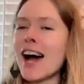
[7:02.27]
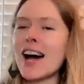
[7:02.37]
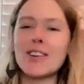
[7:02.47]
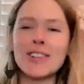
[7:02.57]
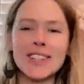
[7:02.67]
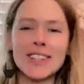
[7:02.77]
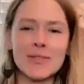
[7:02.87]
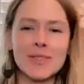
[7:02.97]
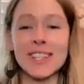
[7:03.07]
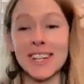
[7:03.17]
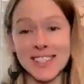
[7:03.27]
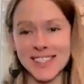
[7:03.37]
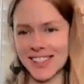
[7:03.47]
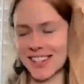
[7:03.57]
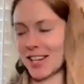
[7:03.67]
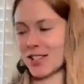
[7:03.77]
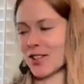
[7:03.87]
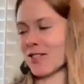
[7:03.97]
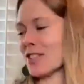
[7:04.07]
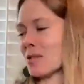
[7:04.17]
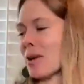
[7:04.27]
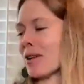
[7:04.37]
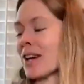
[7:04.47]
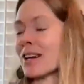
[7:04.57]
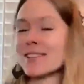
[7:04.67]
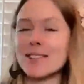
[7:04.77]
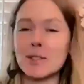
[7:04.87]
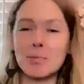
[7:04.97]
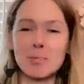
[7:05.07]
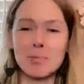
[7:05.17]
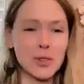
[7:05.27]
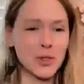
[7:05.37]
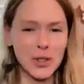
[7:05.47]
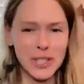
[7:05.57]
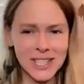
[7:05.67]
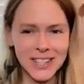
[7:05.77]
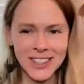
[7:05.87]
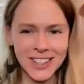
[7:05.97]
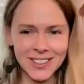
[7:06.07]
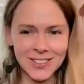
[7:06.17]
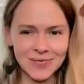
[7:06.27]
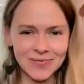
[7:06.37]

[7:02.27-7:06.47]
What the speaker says: I would love, because the nature of this podcast is storytelling.